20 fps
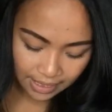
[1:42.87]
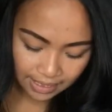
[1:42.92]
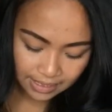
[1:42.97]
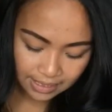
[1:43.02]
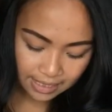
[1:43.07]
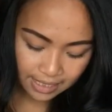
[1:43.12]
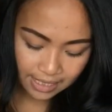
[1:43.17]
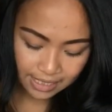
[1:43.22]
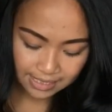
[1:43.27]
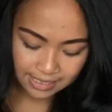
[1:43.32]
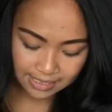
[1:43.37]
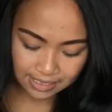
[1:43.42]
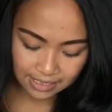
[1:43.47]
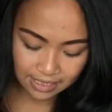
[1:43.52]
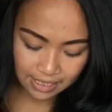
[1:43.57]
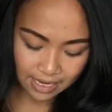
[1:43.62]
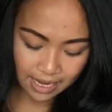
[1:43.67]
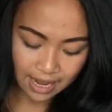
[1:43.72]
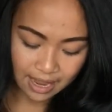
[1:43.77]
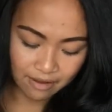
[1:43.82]
and then the next thing
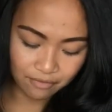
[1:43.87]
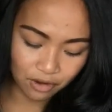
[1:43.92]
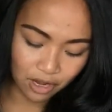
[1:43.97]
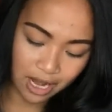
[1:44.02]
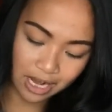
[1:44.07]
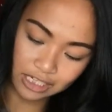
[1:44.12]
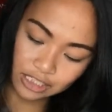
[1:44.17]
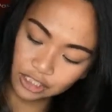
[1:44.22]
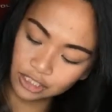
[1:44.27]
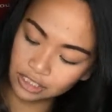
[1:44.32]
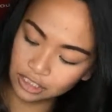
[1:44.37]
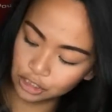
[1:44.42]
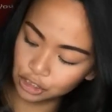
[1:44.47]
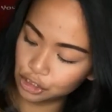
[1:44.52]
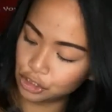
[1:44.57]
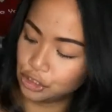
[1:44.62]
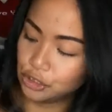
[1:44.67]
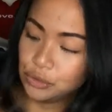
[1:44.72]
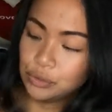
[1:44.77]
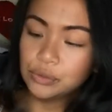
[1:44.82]
that I have are actually
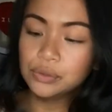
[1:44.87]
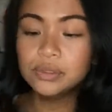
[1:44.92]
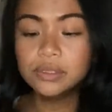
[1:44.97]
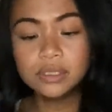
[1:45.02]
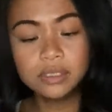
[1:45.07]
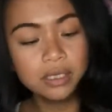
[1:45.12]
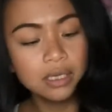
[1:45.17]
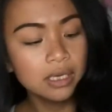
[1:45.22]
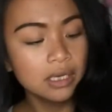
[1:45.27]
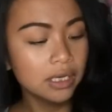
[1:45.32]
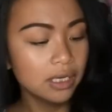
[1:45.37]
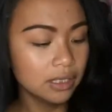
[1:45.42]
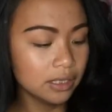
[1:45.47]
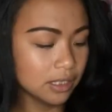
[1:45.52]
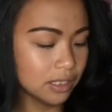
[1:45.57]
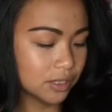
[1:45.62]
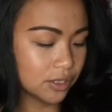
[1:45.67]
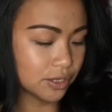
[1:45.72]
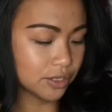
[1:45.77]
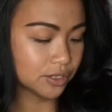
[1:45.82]
shoes.
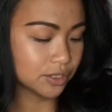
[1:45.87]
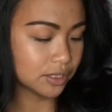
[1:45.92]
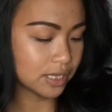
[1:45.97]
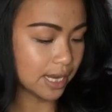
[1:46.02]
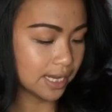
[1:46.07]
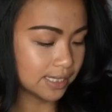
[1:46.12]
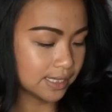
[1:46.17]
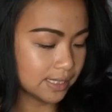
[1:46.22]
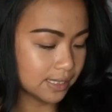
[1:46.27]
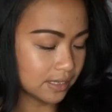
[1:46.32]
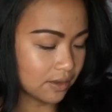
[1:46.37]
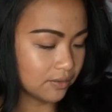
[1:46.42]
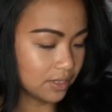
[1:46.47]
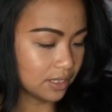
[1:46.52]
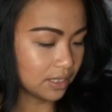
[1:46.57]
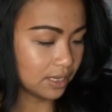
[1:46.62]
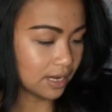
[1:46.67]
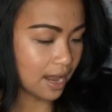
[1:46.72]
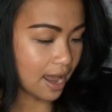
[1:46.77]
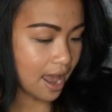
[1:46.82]
These are size
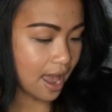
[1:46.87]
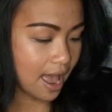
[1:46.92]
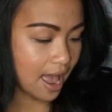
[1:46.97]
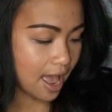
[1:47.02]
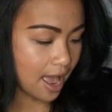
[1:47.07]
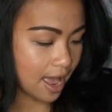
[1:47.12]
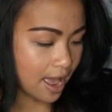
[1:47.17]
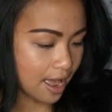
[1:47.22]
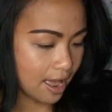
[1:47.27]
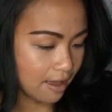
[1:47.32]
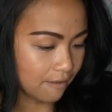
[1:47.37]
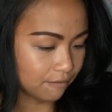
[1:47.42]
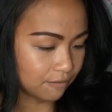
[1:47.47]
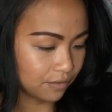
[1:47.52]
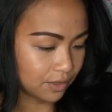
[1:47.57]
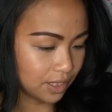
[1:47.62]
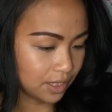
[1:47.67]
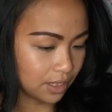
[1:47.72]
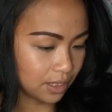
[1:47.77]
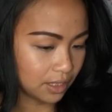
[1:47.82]
7.5
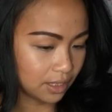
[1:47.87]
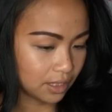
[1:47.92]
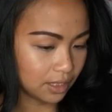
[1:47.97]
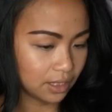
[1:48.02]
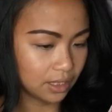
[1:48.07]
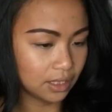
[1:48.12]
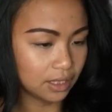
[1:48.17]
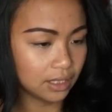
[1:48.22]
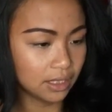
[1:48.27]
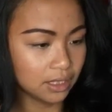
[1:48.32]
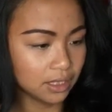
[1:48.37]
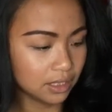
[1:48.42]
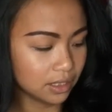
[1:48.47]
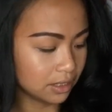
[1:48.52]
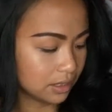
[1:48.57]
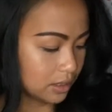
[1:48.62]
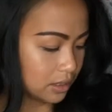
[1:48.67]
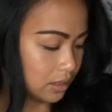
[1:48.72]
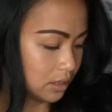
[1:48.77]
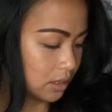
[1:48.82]

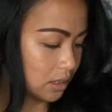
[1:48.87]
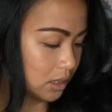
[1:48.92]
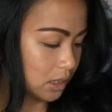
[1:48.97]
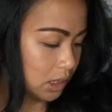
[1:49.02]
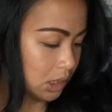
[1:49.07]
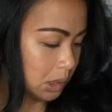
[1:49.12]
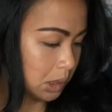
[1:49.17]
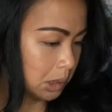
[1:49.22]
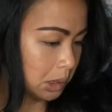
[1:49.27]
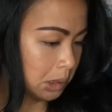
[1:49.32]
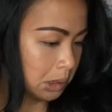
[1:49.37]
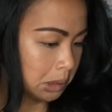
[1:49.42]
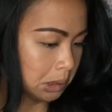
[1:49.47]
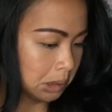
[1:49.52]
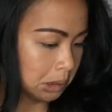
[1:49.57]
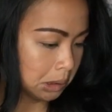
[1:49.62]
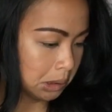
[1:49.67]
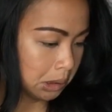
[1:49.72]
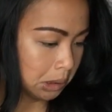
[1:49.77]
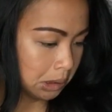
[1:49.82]
in
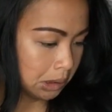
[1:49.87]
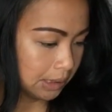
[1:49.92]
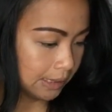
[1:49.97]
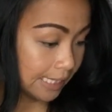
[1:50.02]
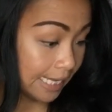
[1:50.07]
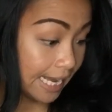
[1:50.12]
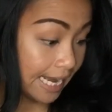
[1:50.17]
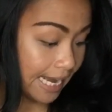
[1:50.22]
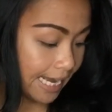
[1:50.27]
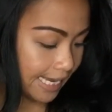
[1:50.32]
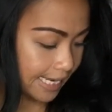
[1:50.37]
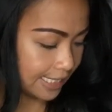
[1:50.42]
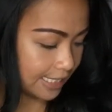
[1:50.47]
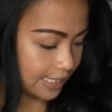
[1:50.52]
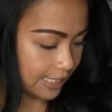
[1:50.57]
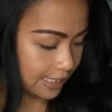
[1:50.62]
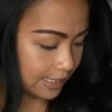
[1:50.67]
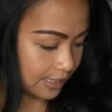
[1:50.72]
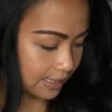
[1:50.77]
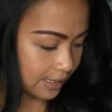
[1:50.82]

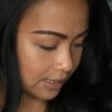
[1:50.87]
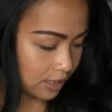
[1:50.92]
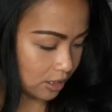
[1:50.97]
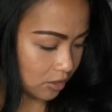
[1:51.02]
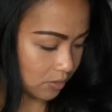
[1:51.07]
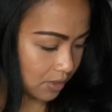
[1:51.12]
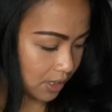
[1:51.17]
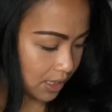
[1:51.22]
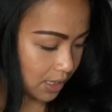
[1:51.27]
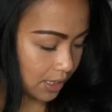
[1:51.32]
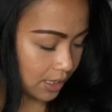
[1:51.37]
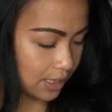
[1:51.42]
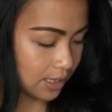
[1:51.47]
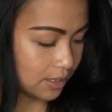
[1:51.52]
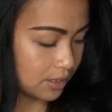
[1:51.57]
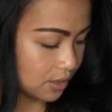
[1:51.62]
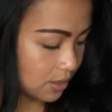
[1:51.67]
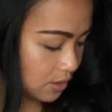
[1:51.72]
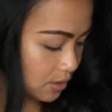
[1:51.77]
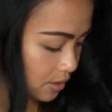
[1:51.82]
candies is what it
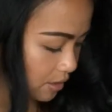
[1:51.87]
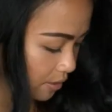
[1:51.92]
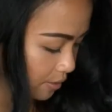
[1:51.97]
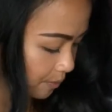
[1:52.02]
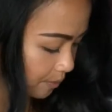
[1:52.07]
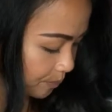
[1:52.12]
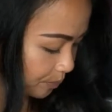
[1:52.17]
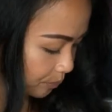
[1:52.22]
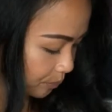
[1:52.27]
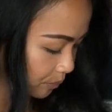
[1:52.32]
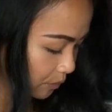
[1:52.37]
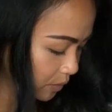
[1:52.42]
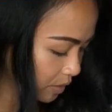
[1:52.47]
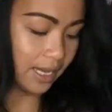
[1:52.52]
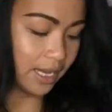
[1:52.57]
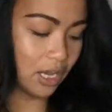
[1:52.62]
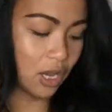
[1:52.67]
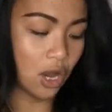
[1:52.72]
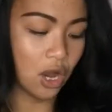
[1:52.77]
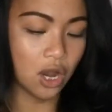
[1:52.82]
is. So
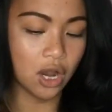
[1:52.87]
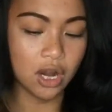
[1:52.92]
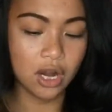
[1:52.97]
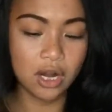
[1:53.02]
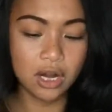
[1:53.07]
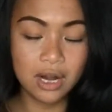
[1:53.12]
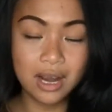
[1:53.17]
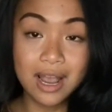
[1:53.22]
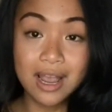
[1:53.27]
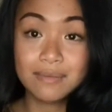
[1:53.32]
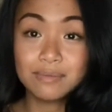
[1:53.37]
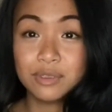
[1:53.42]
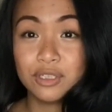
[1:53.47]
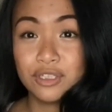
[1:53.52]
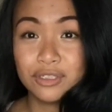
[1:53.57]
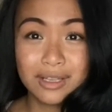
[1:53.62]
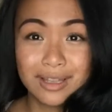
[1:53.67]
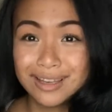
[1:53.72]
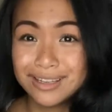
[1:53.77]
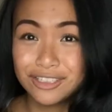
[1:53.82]
they are, I'm
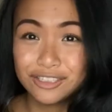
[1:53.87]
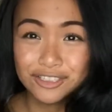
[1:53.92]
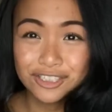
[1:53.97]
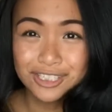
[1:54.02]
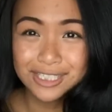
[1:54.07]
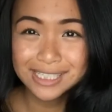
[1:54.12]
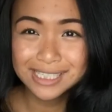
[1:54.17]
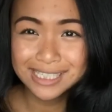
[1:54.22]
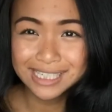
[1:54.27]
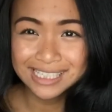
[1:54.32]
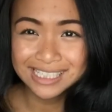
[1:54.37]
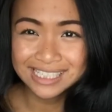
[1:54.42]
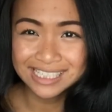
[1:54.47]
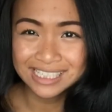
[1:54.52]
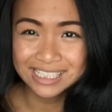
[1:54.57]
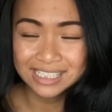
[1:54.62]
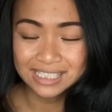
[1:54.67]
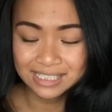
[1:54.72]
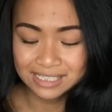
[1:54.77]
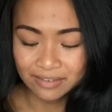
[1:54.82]
usually a size
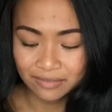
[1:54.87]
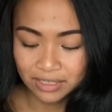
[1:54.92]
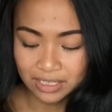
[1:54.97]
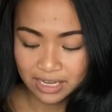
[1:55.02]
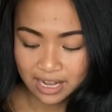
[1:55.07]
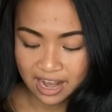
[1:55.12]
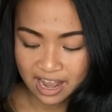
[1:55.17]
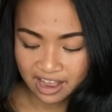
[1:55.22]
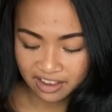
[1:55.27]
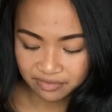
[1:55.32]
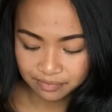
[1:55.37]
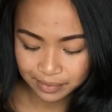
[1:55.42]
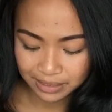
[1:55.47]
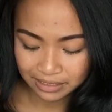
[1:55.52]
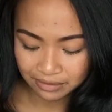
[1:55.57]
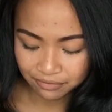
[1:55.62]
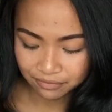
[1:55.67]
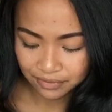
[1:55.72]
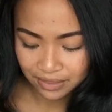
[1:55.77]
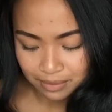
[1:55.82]
6, 7.5, but
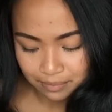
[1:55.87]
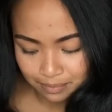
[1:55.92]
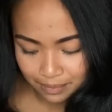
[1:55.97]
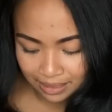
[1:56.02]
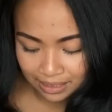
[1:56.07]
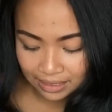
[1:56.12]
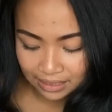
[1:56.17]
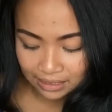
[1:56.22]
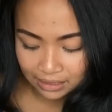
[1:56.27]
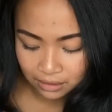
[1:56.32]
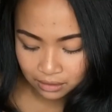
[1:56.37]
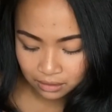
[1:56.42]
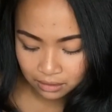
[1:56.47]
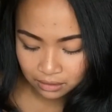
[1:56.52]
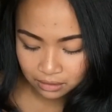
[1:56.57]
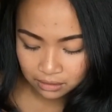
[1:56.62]
it fit me